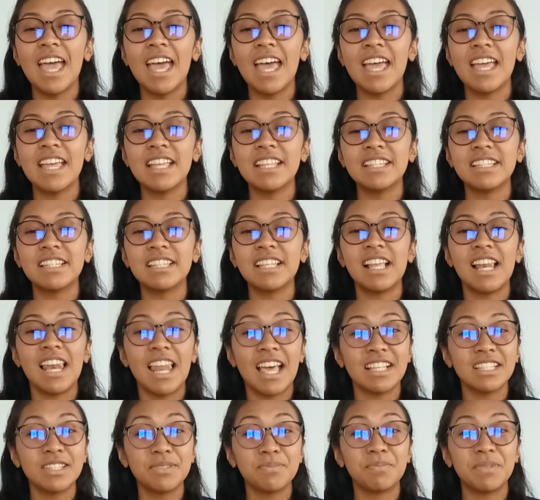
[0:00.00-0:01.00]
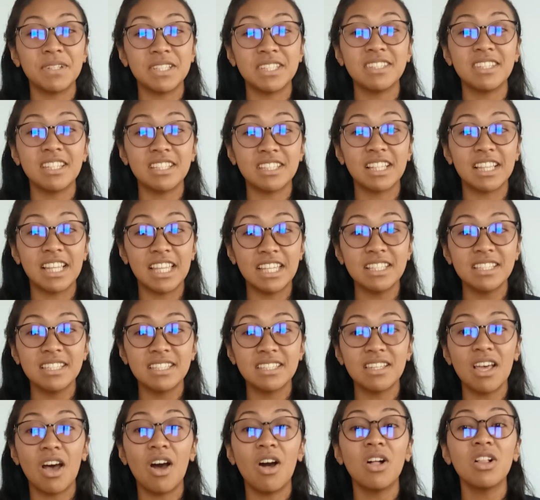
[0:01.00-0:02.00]
And last but not
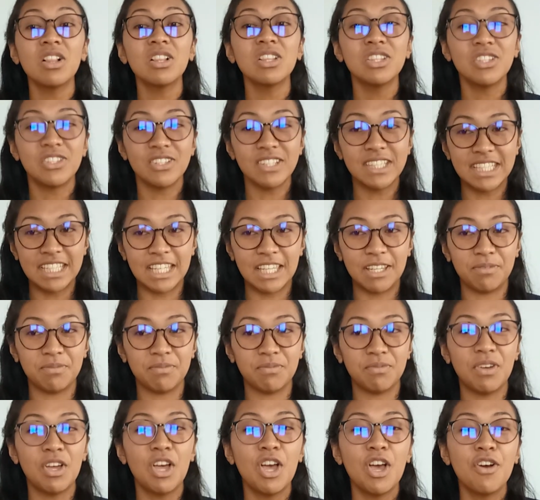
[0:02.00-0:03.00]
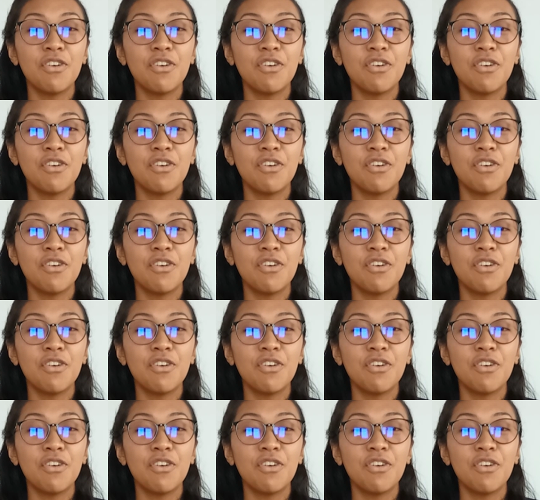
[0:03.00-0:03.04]
least, all the team